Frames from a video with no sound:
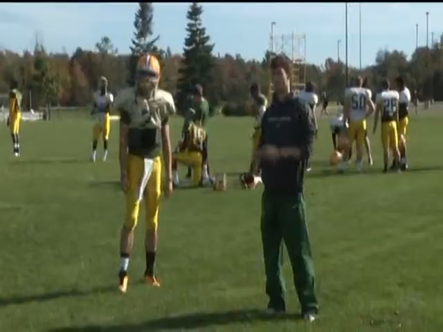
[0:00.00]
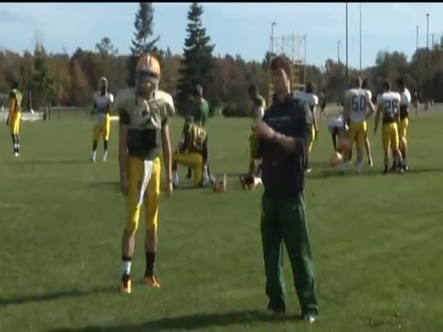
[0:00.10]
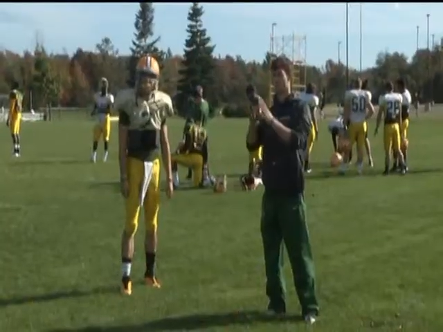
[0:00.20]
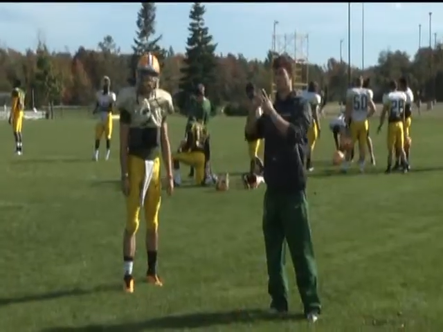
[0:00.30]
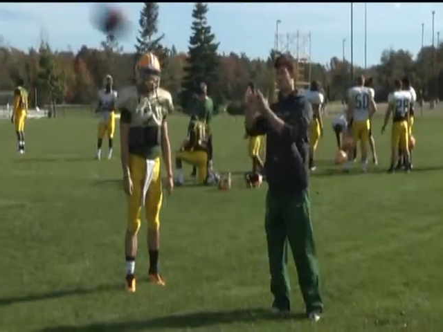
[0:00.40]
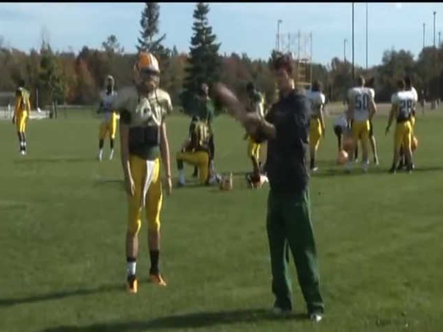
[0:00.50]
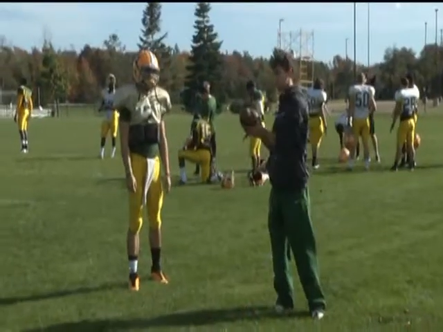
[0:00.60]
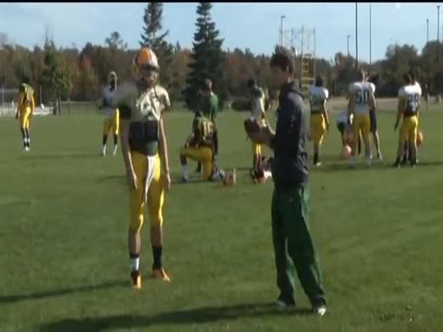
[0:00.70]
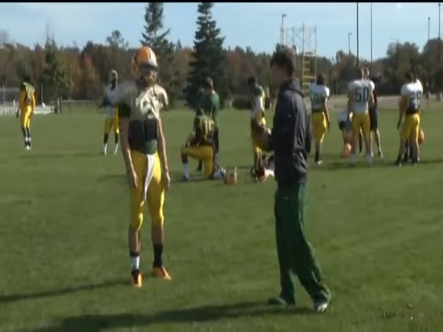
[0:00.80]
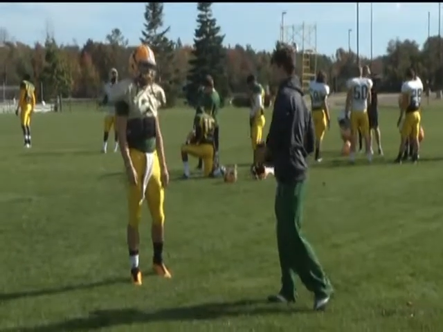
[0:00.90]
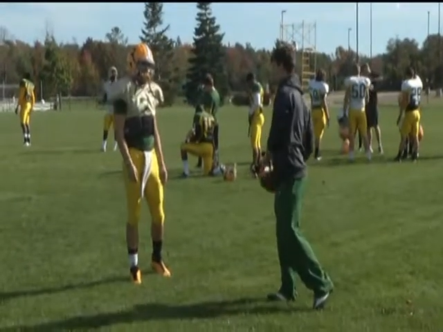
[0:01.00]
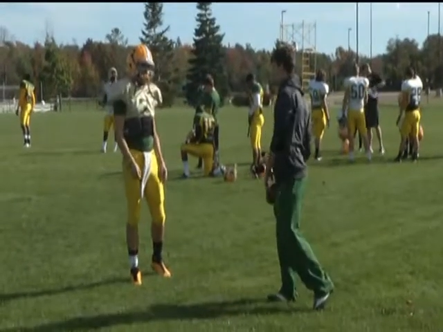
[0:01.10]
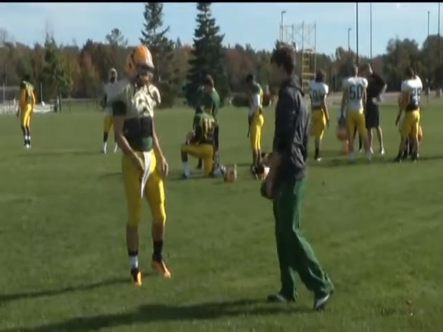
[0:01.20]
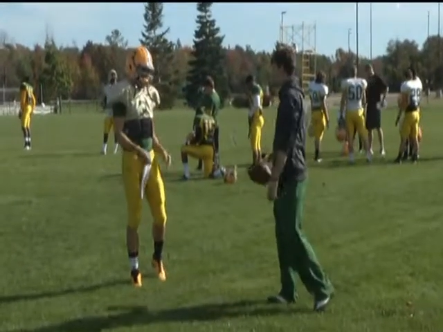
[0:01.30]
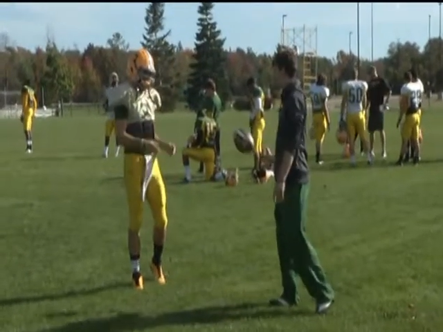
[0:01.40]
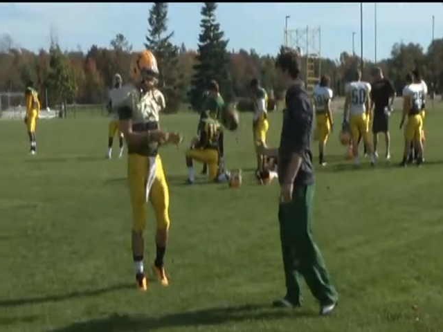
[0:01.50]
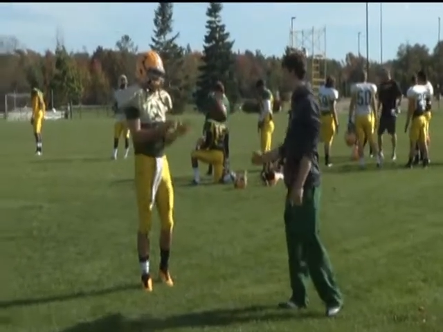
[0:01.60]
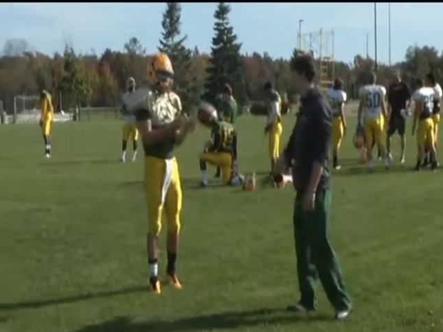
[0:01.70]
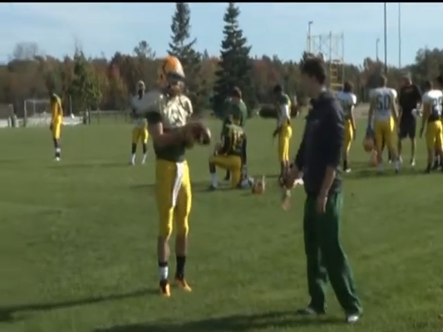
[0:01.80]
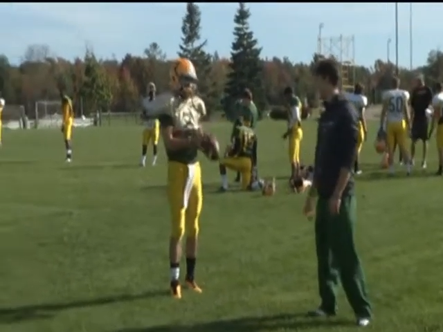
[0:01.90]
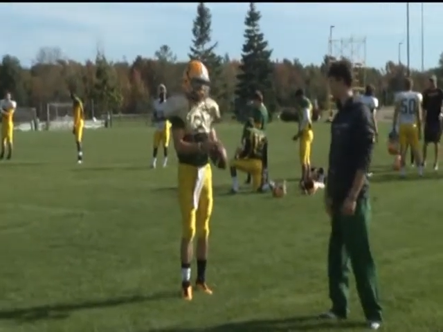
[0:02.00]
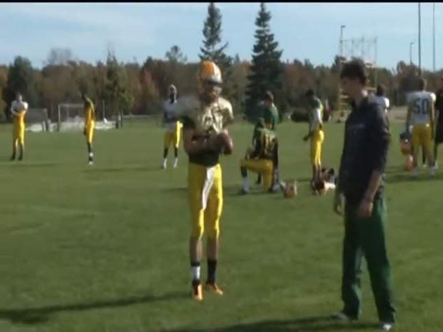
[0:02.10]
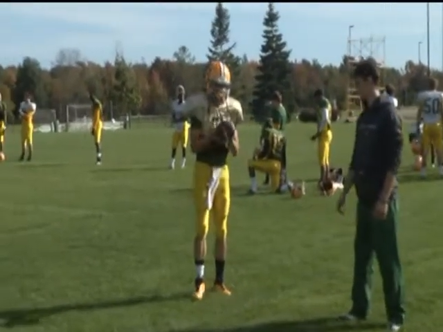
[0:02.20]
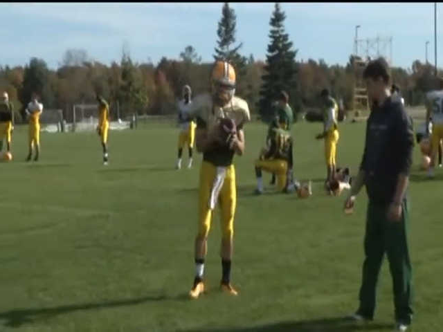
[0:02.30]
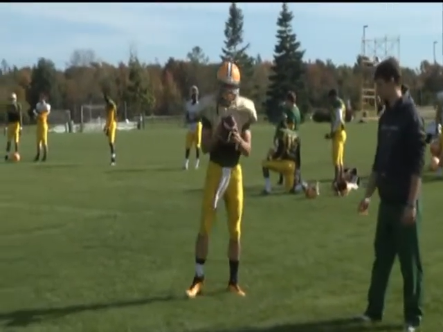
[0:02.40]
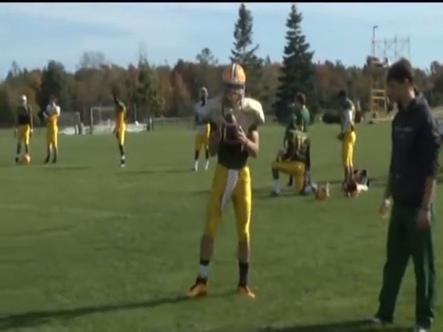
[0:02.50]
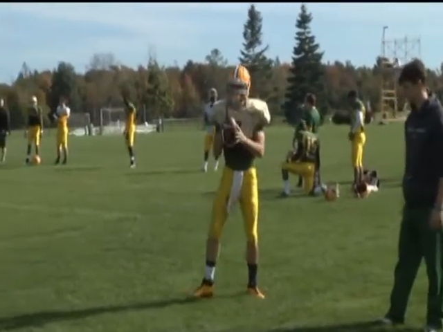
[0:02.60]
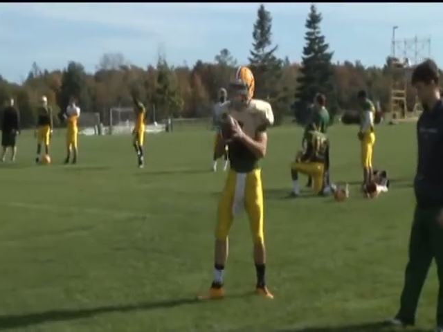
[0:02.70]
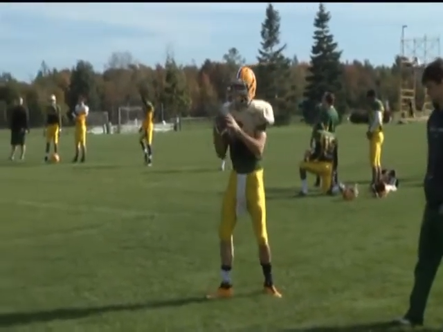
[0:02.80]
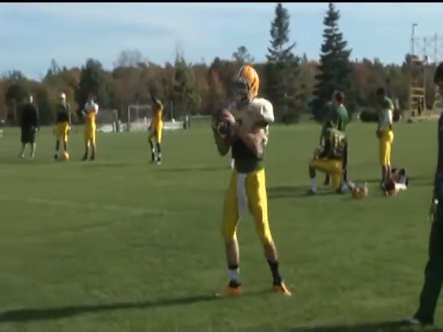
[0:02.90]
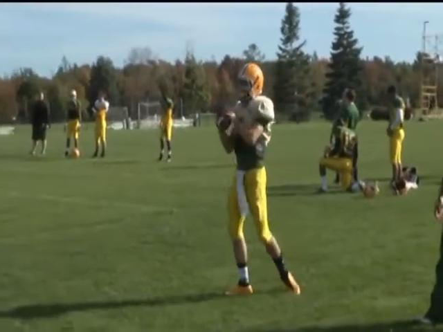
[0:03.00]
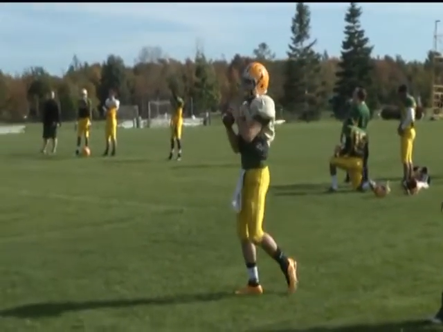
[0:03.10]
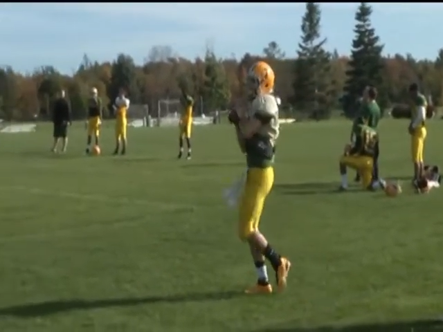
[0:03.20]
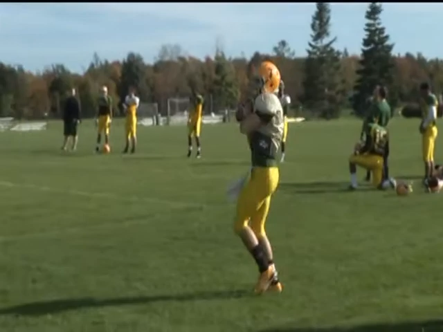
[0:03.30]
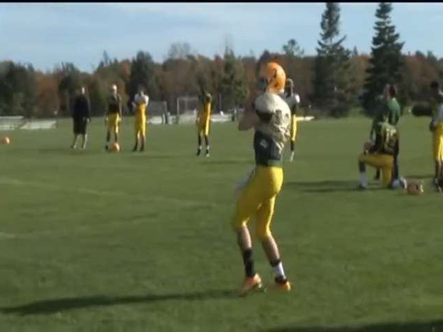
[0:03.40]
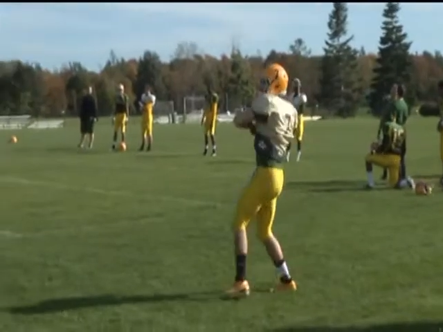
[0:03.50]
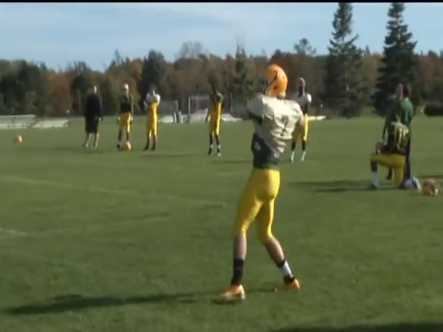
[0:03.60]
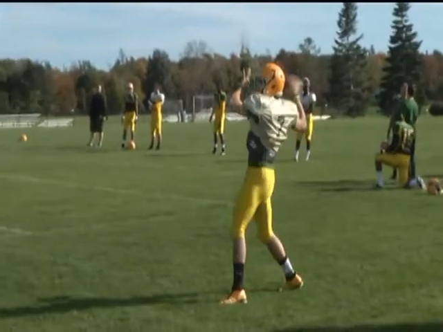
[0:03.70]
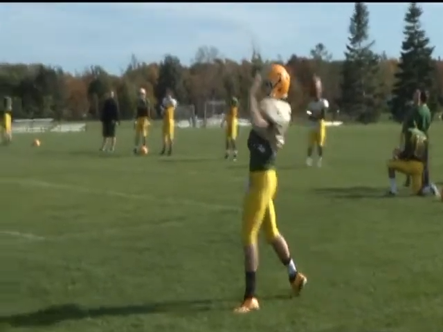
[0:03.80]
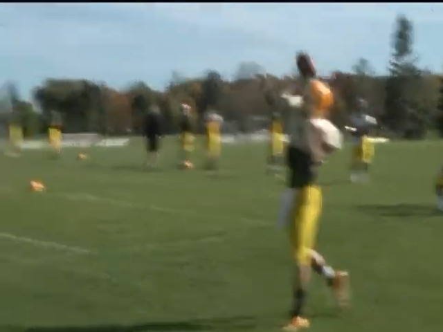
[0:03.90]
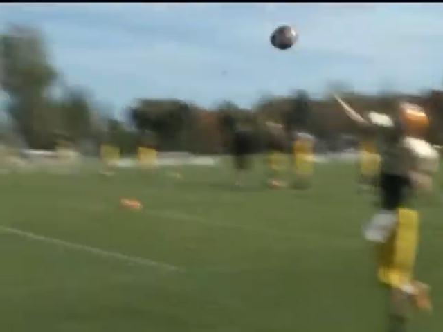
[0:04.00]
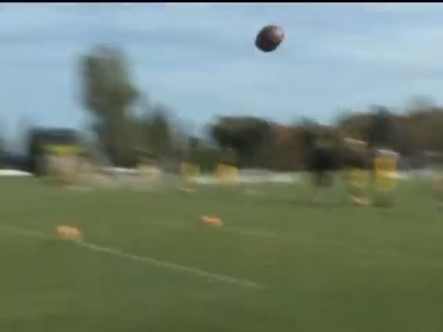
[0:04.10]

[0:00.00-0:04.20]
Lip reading: (no speaker visible)